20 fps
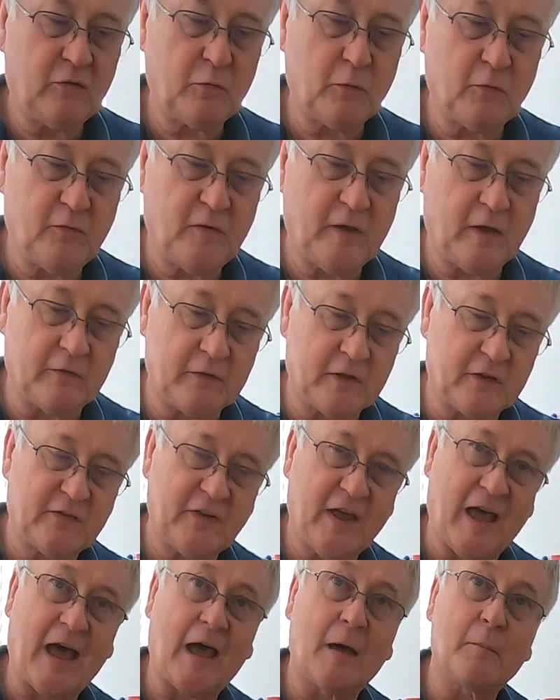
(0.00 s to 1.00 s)
will fit on the
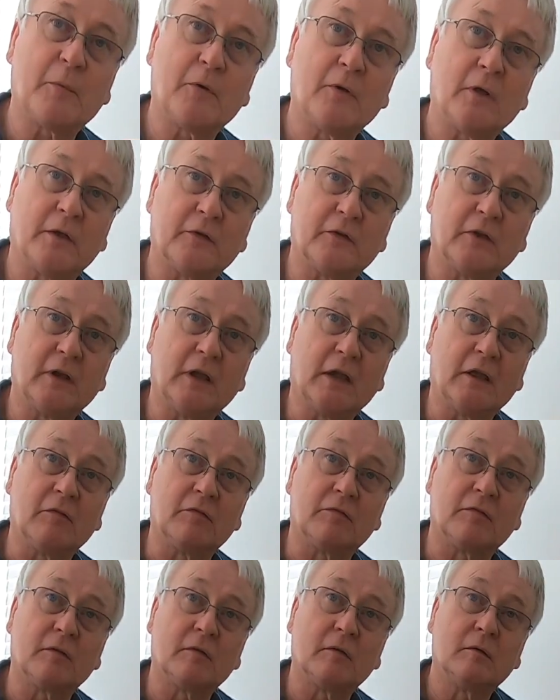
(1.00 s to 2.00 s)
tap
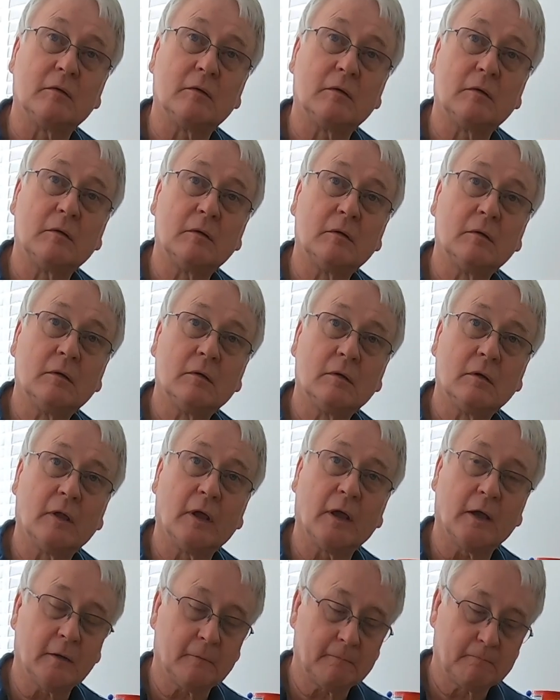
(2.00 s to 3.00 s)
underneath. Yeah.